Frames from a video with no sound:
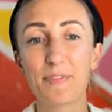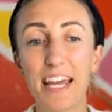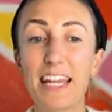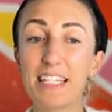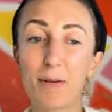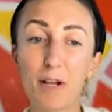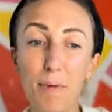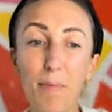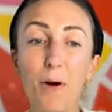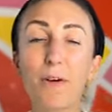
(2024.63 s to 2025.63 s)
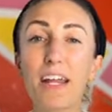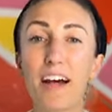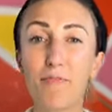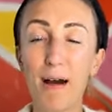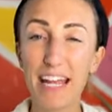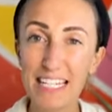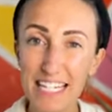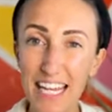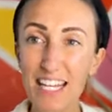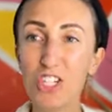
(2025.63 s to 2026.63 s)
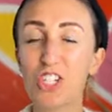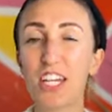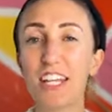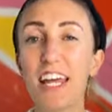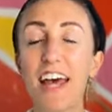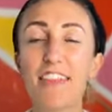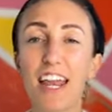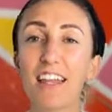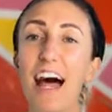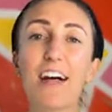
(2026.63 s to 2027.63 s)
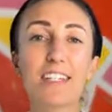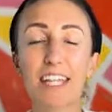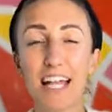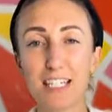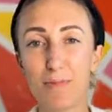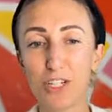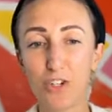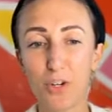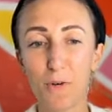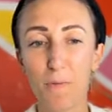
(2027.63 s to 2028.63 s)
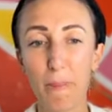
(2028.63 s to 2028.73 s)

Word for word: And it's a component of my intention that allows that to be true